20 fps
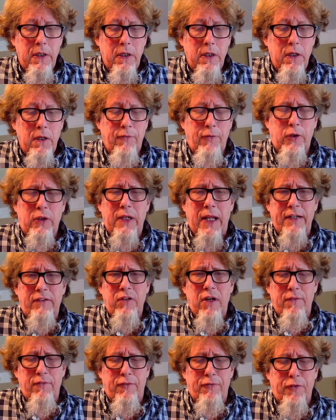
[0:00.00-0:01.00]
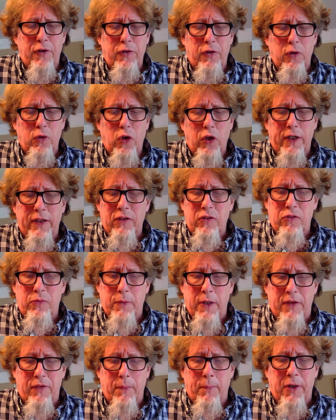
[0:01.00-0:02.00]
If you'd like to have a further look at
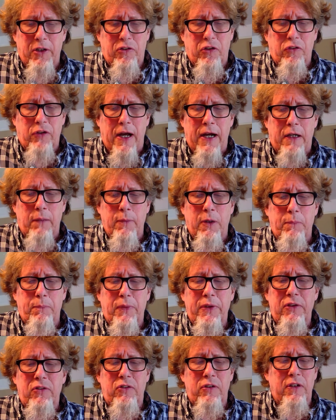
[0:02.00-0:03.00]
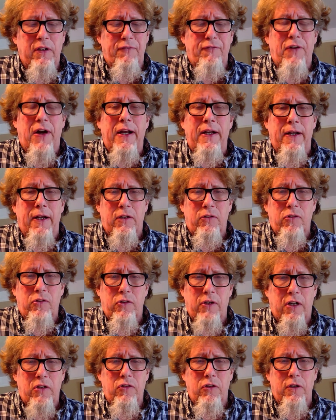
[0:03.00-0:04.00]
the budget document, please see the finance
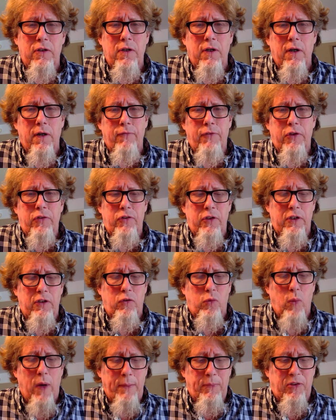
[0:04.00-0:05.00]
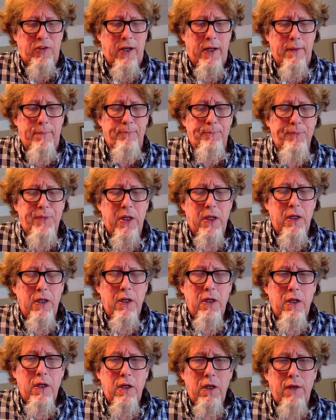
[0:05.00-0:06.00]
section of the city's website.
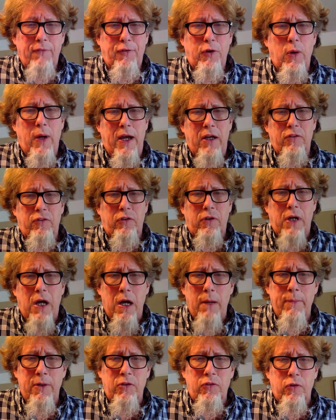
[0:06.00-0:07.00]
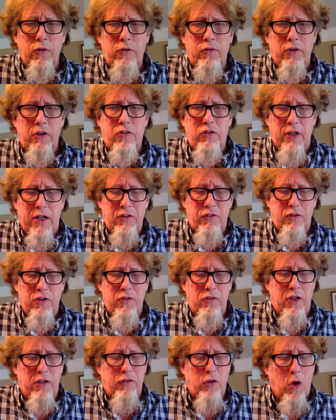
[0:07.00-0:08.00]
If you have comments or
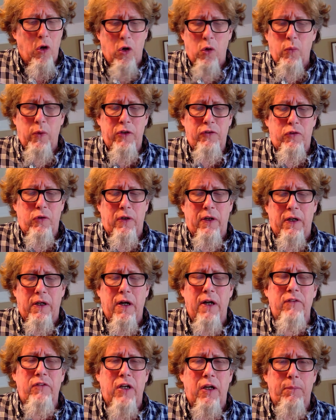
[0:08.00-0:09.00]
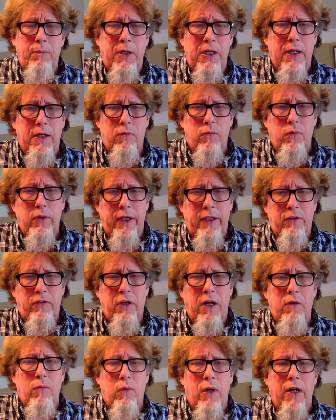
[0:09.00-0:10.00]
suggestions, as always, you can contact me at
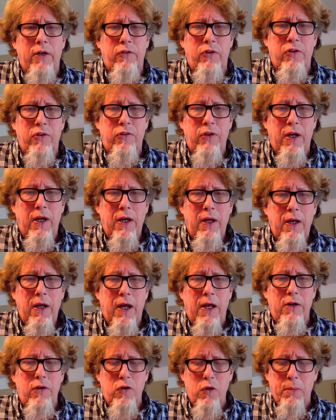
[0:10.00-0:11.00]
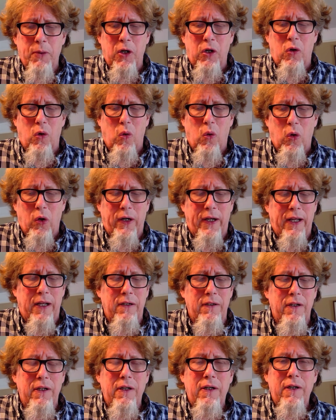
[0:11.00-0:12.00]

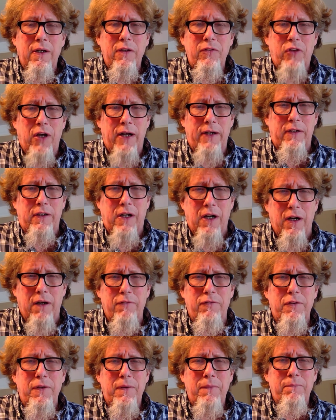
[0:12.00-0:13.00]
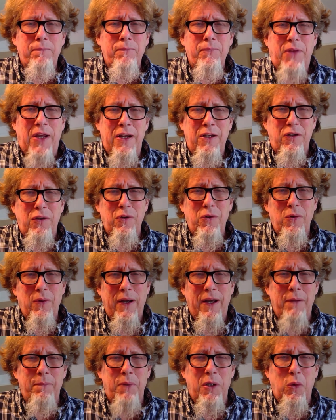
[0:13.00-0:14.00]
rick.rogers@newbergoregon.gov. Thank you
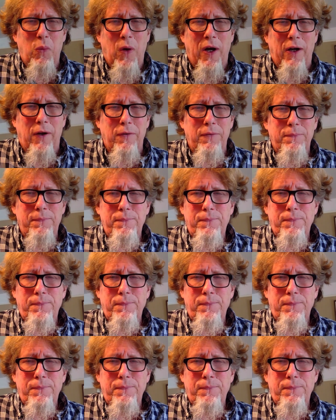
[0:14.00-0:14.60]
and be well.